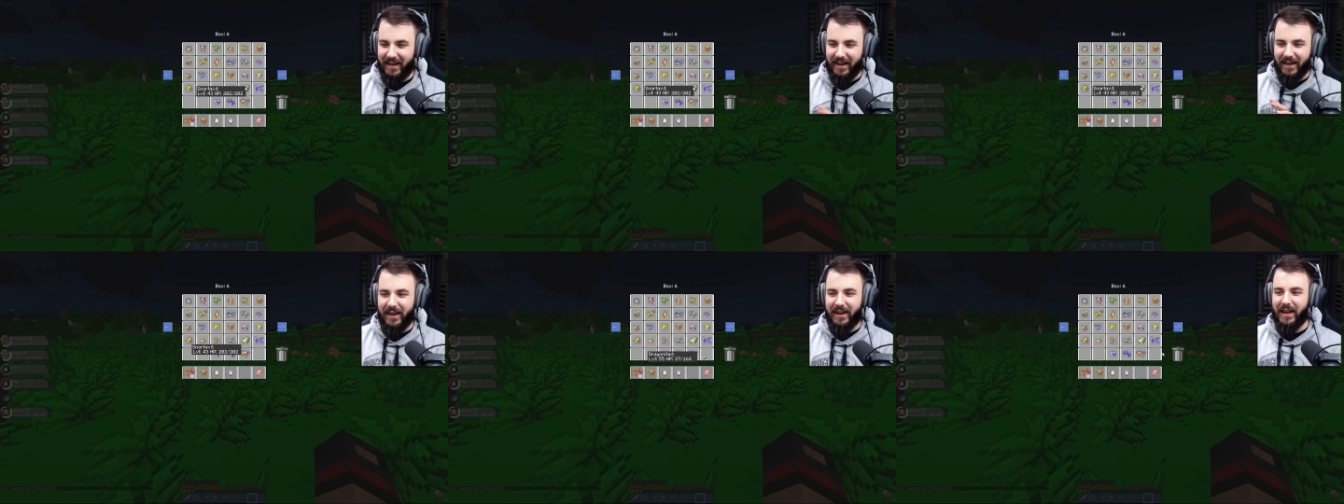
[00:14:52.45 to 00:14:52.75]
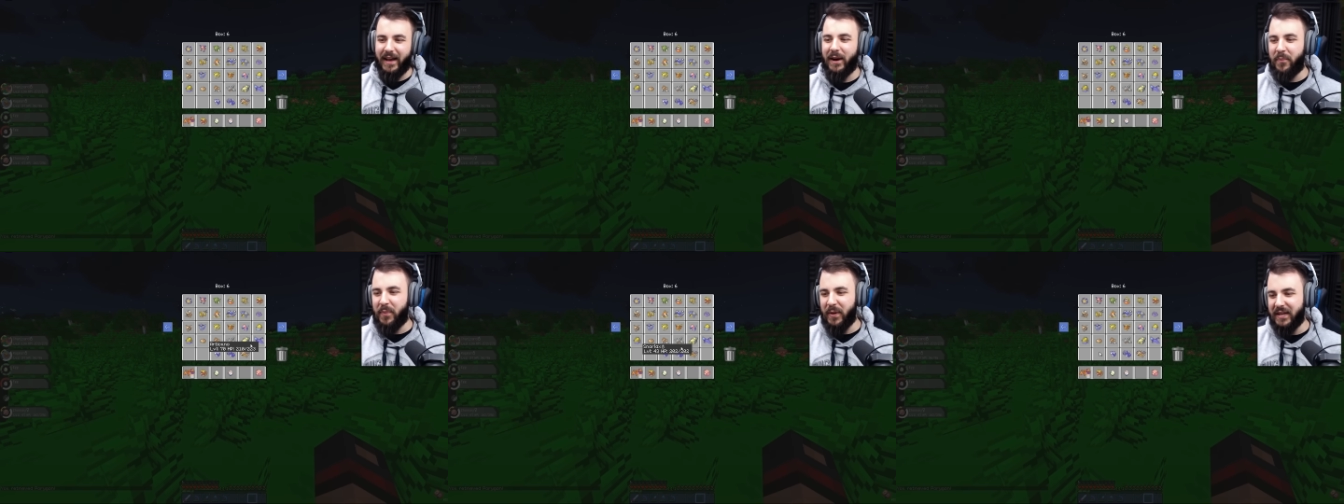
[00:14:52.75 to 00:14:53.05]
in
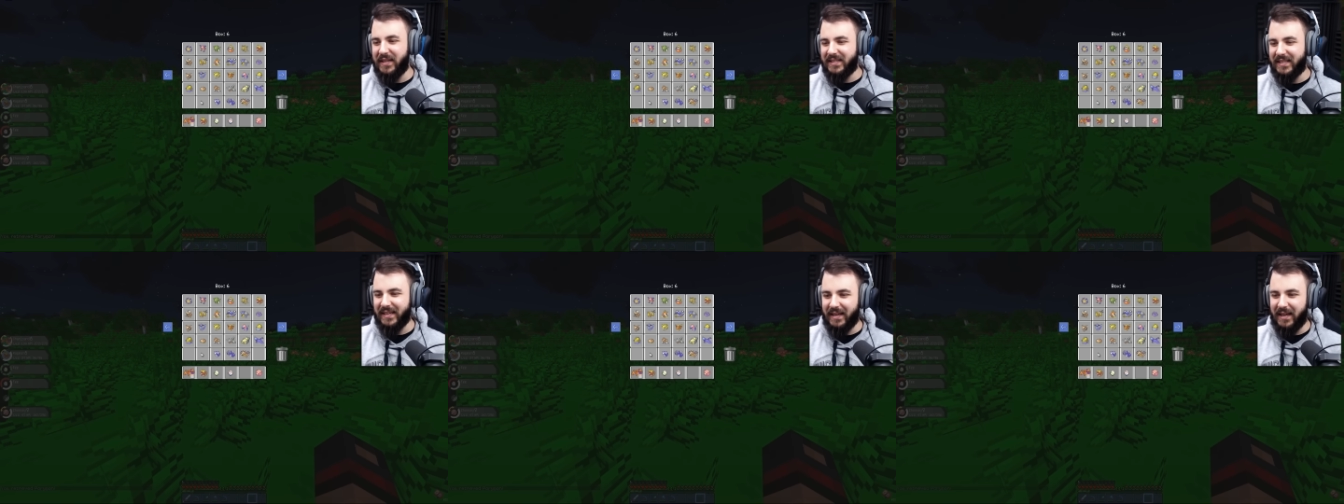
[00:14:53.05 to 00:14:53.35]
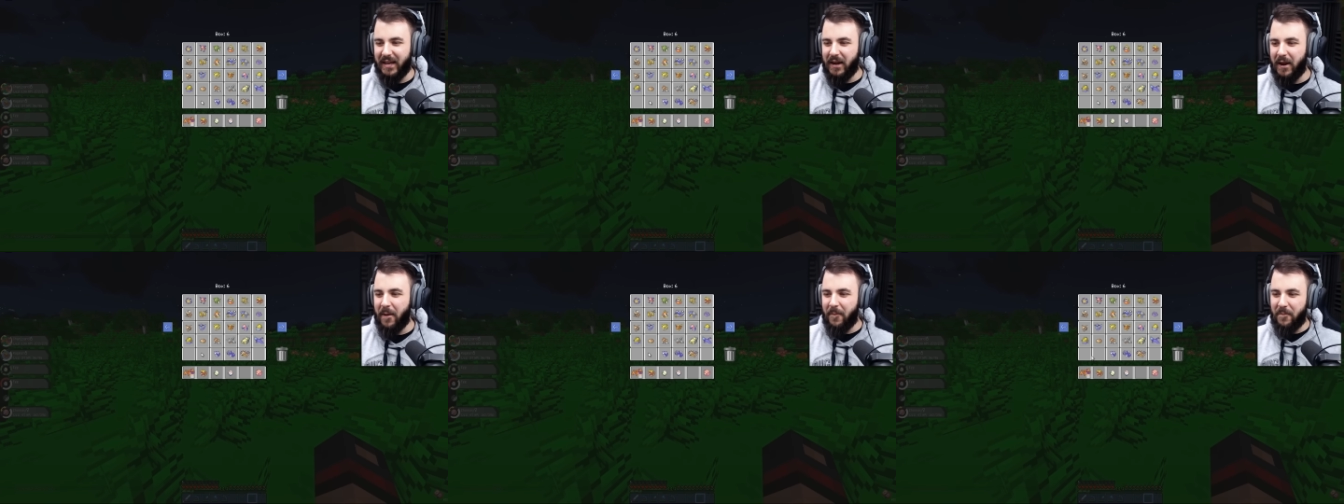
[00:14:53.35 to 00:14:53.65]
our
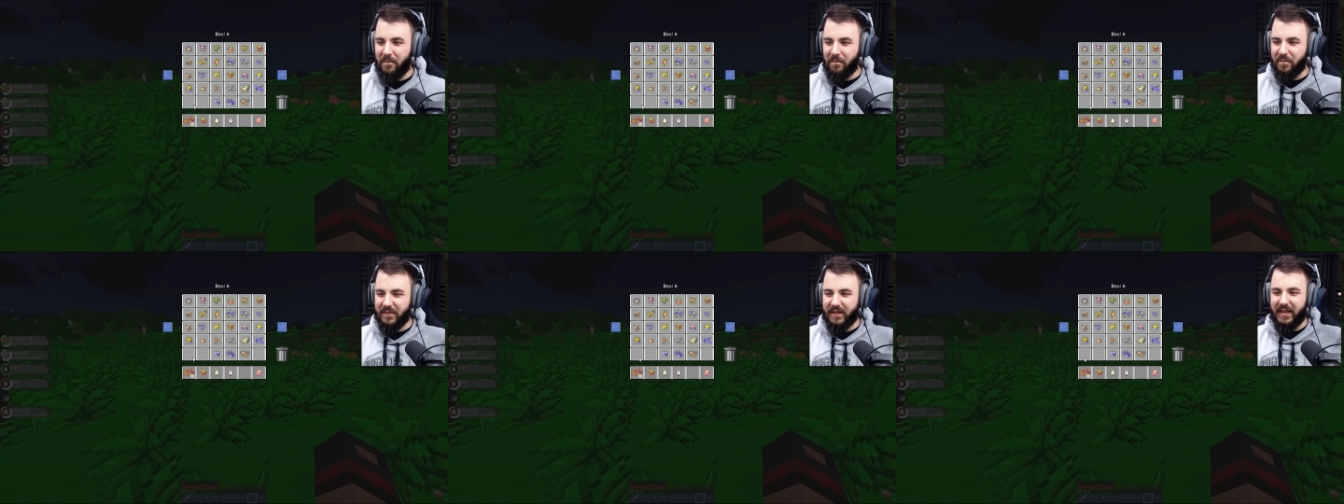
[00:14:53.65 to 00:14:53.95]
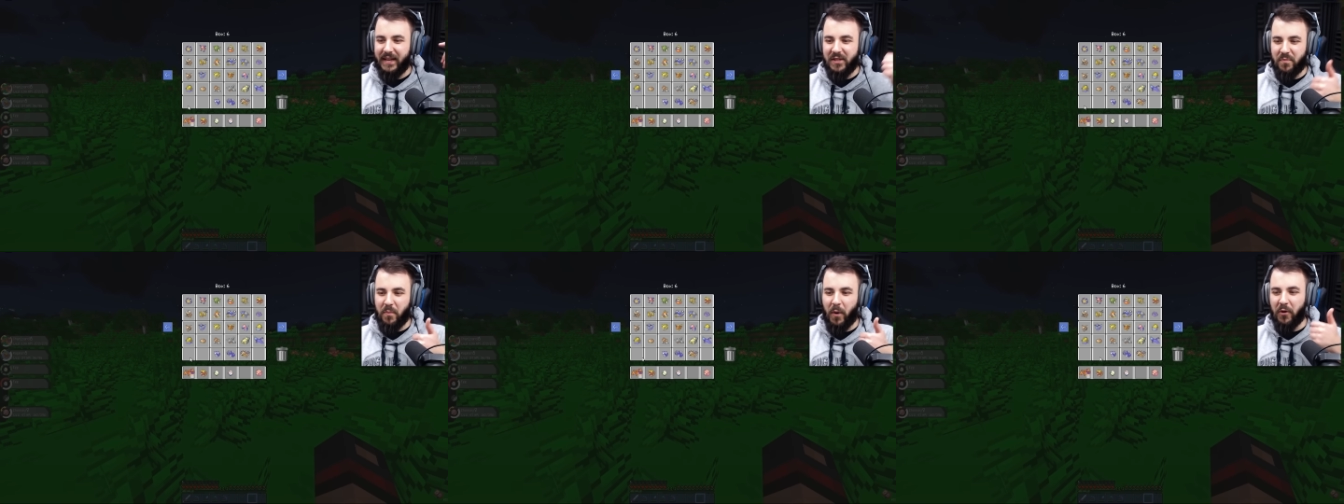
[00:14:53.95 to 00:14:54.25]
PC
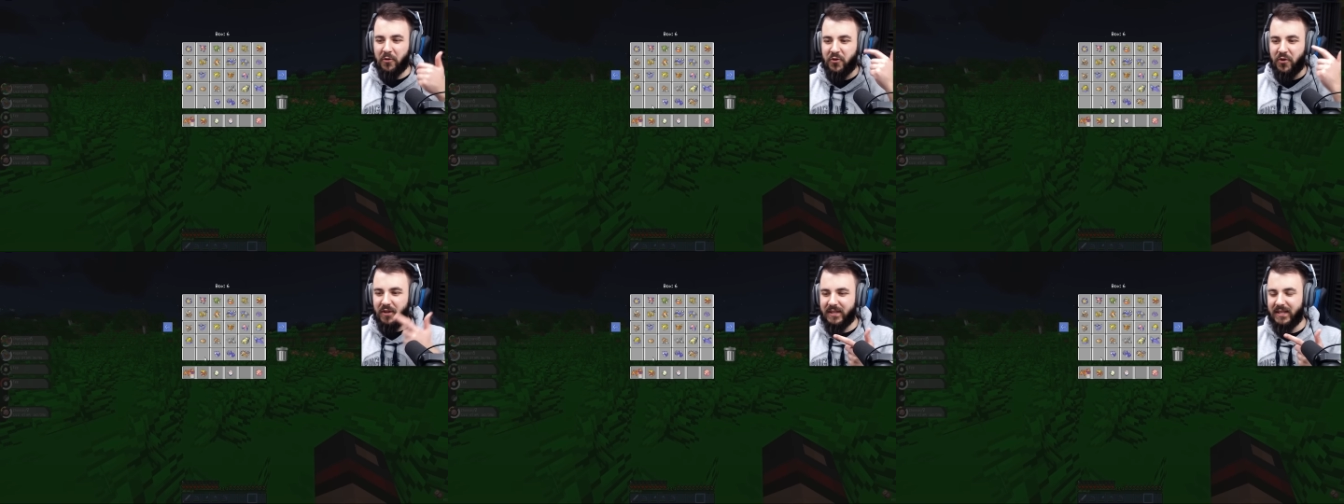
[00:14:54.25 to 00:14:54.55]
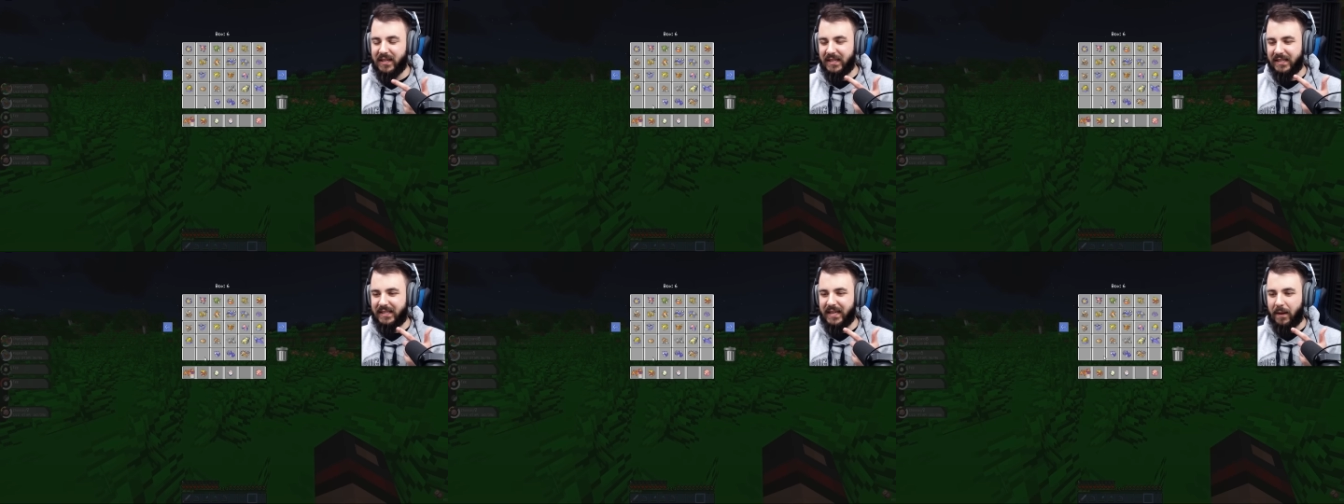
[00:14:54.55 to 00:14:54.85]
is Moltres,
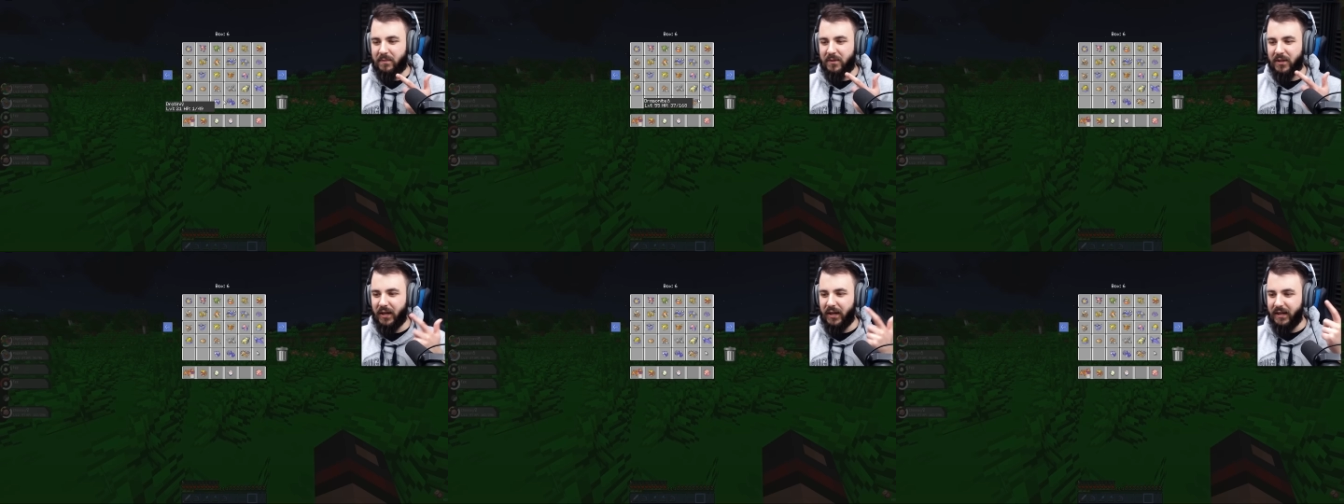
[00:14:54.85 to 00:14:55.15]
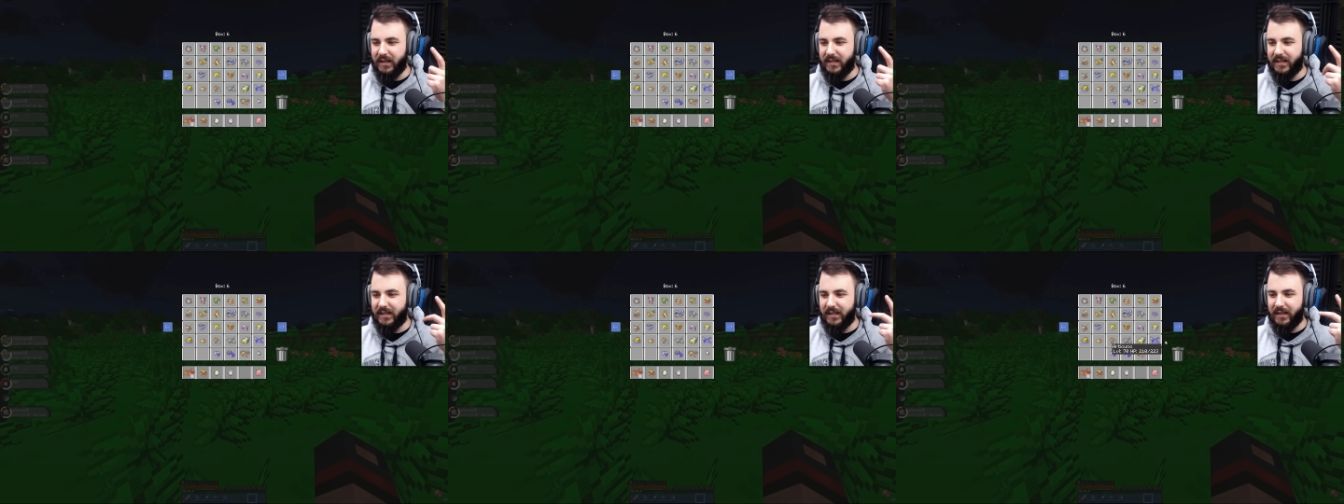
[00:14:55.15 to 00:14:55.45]

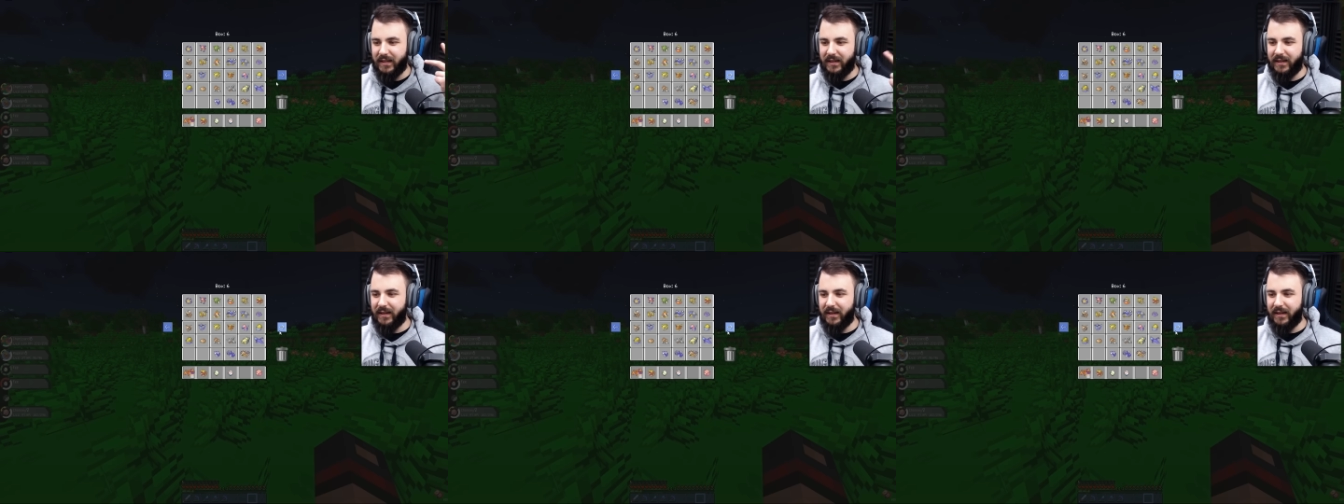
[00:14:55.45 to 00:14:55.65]
Zapdos,